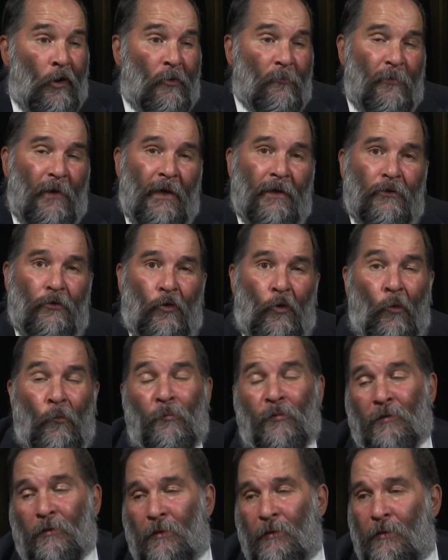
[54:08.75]
about it
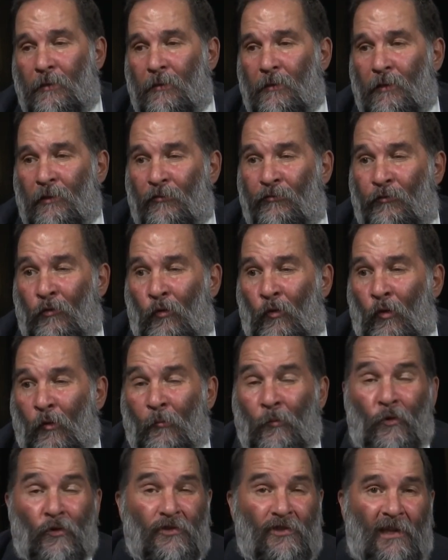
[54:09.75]
openly in a
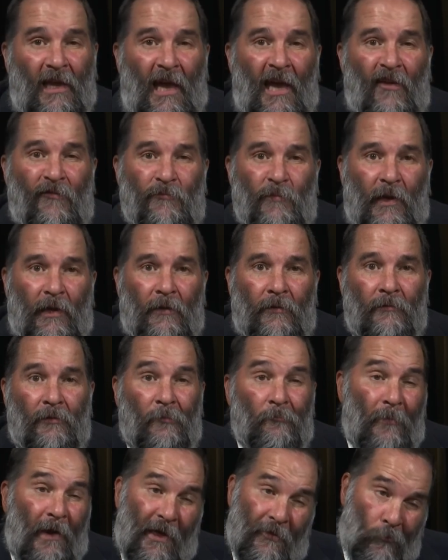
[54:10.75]
forum or staff meeting.
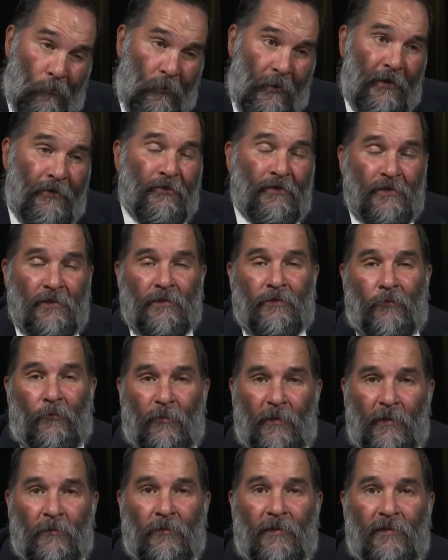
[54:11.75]
And by the way, this is a
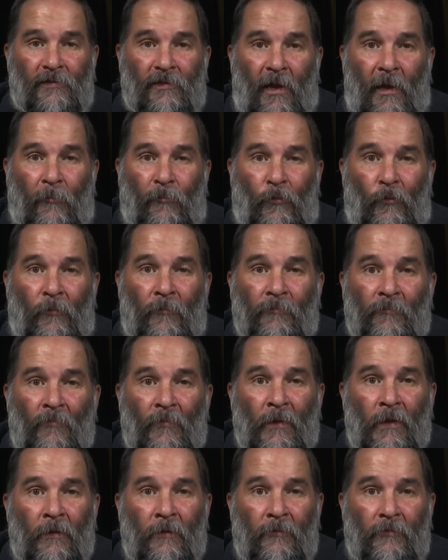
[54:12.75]
real example
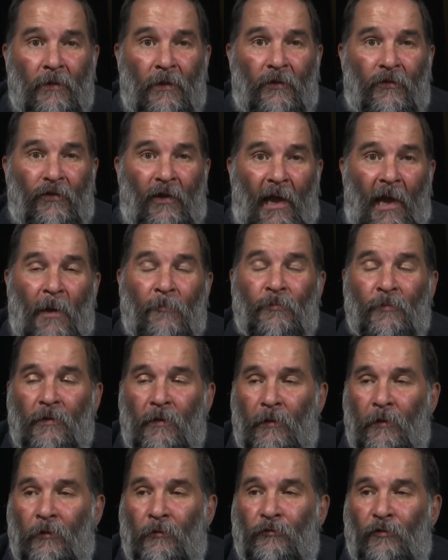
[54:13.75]
that has happened
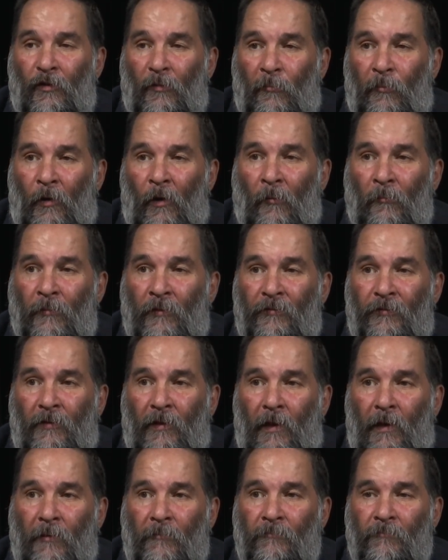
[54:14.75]
here at the Department of
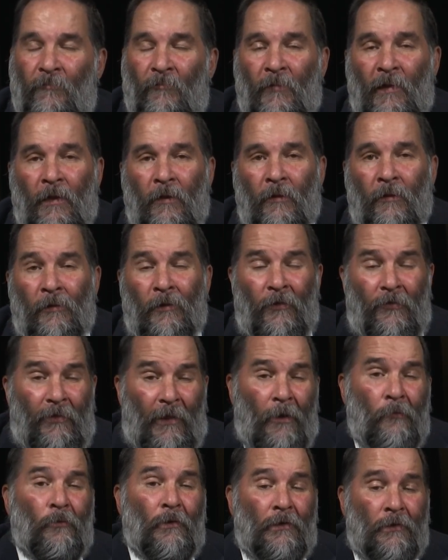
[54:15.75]
State.
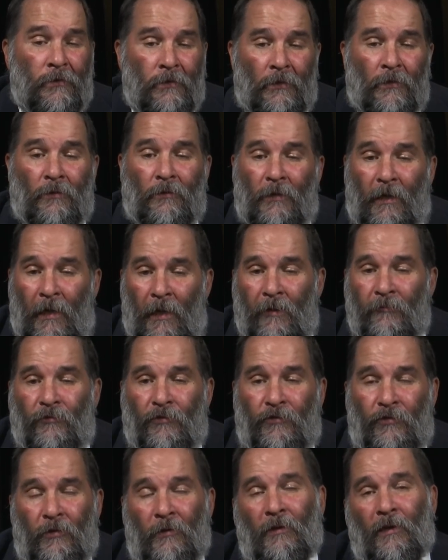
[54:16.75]
That would clearly have a
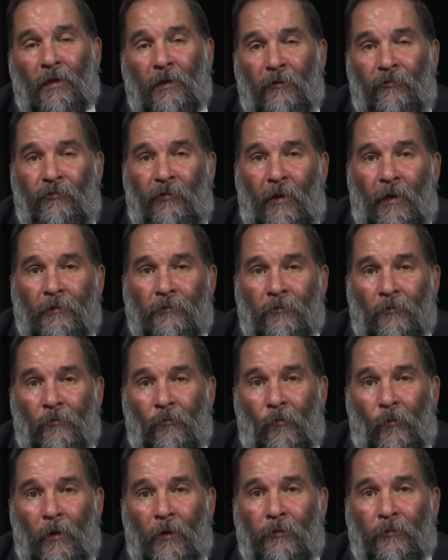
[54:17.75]
chilling effect
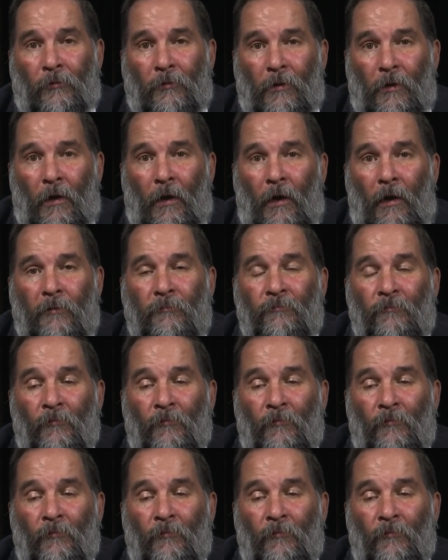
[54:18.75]
on whether or not